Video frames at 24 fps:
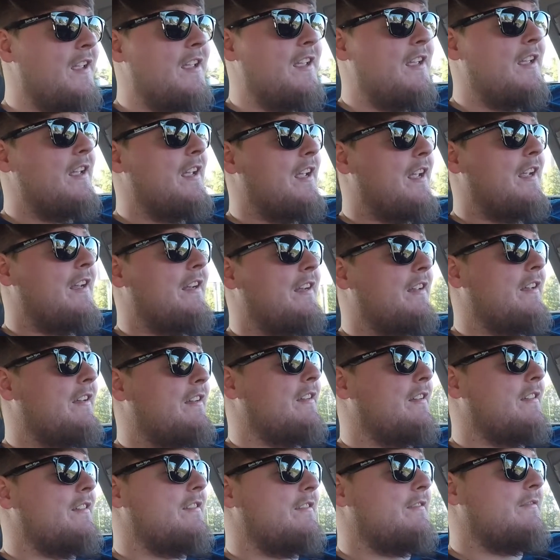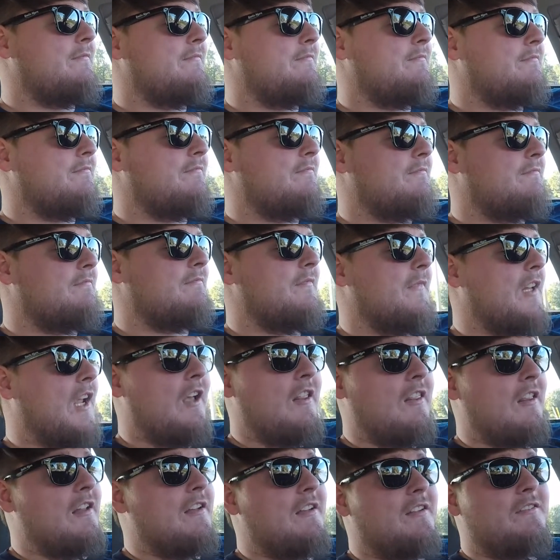And
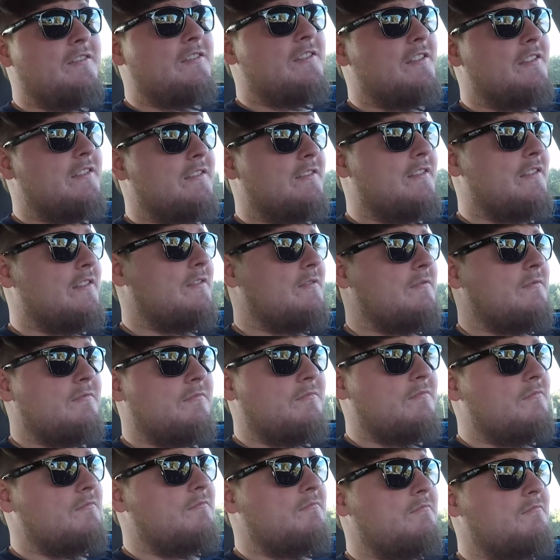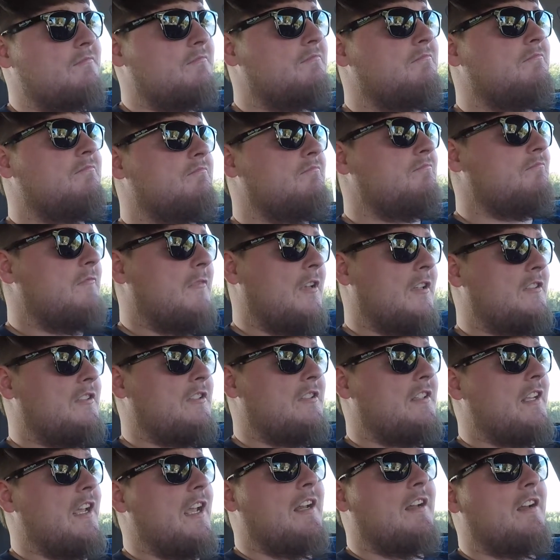all I know, she
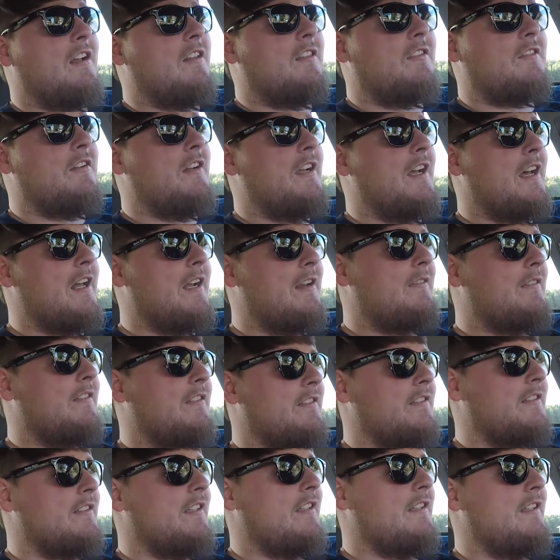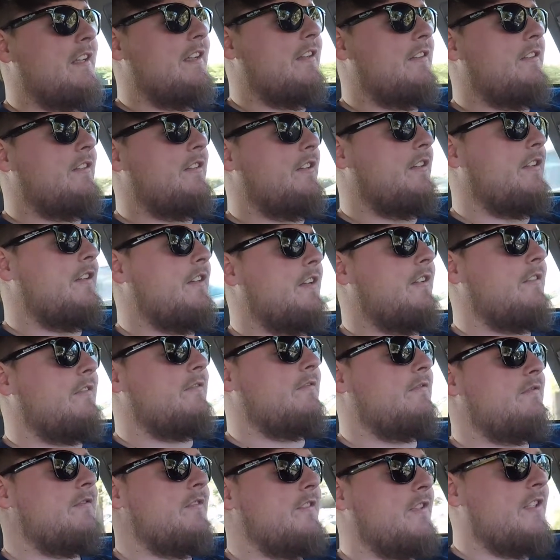scanned all three items, and she's like, "Yeah, you're good to
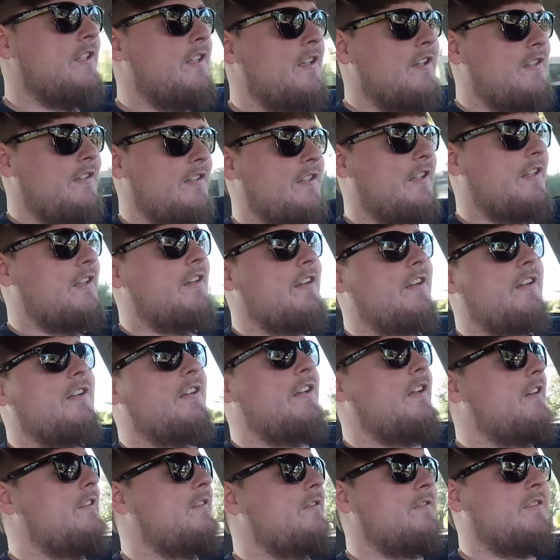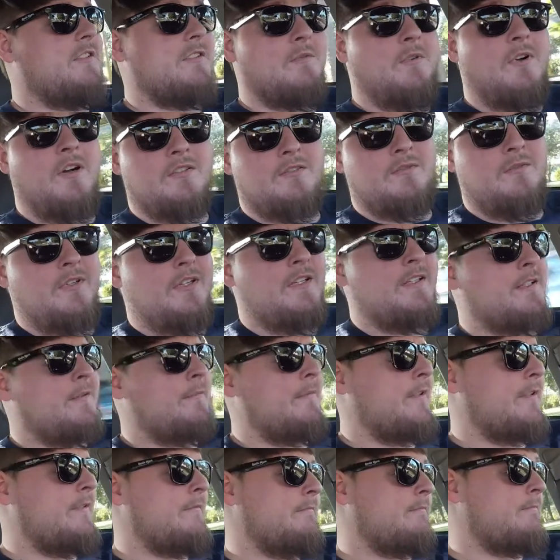go." She's like, "You're good to go." Just walked away, and I'm
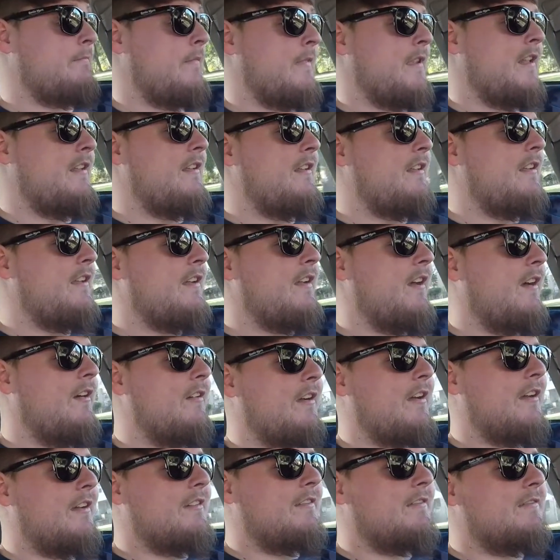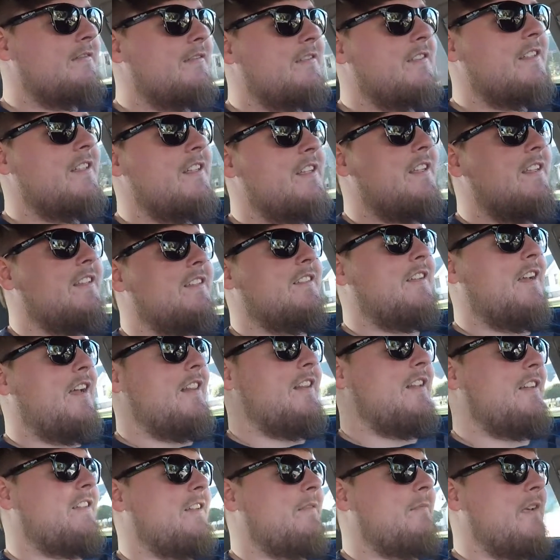like, "Okay." So I
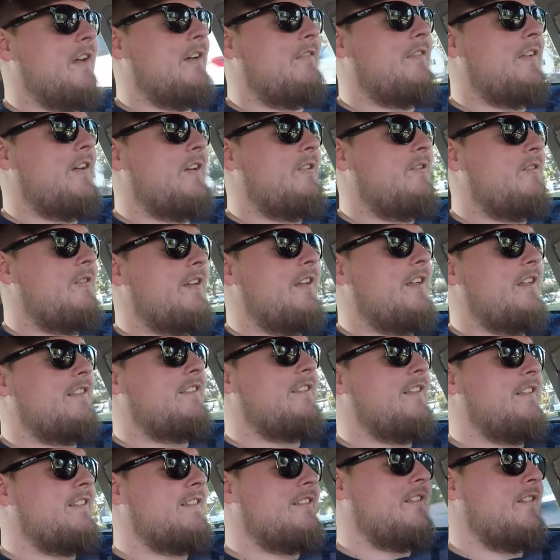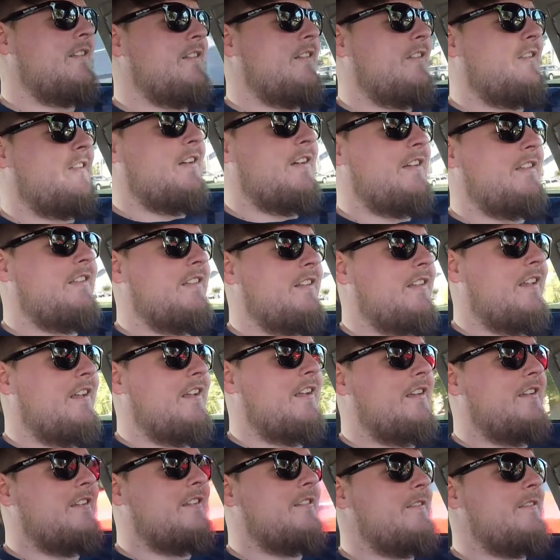looked at my phone, and it says something crazy like,